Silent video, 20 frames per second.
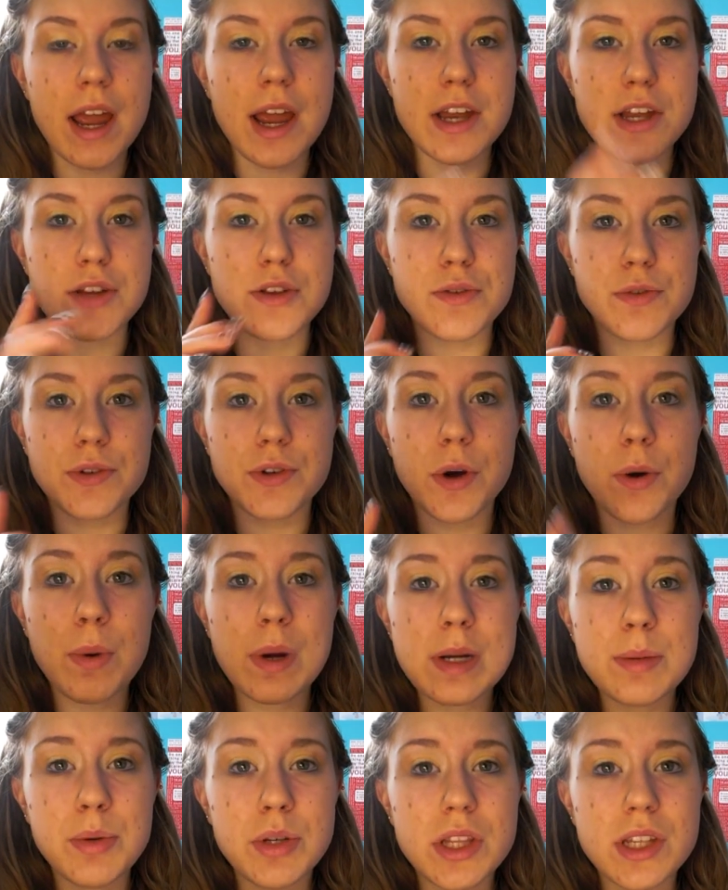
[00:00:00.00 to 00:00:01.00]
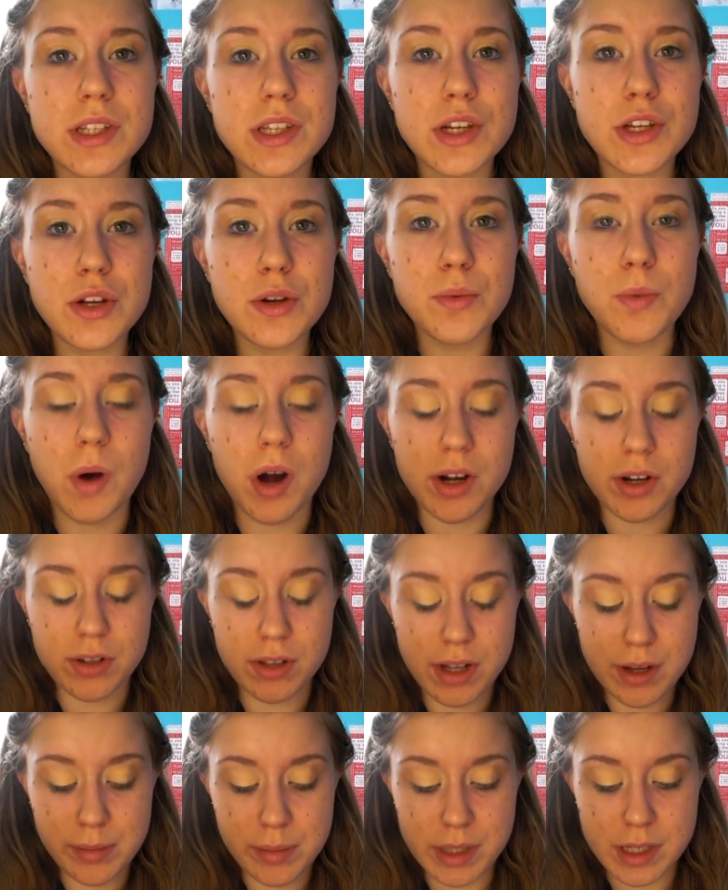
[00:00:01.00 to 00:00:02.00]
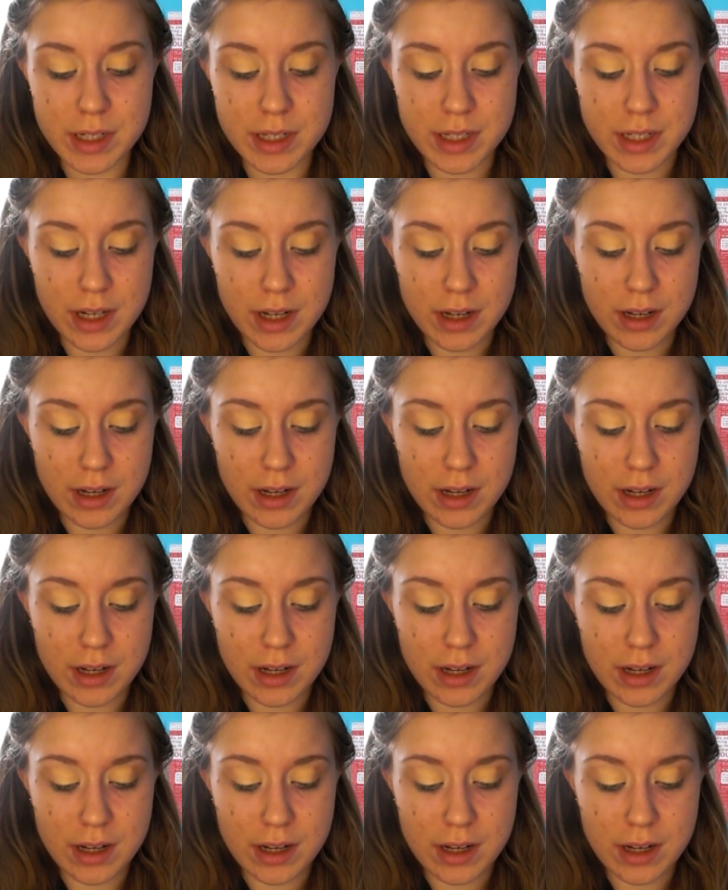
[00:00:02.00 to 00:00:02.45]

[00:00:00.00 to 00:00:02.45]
And you don't want to put this in your waterline because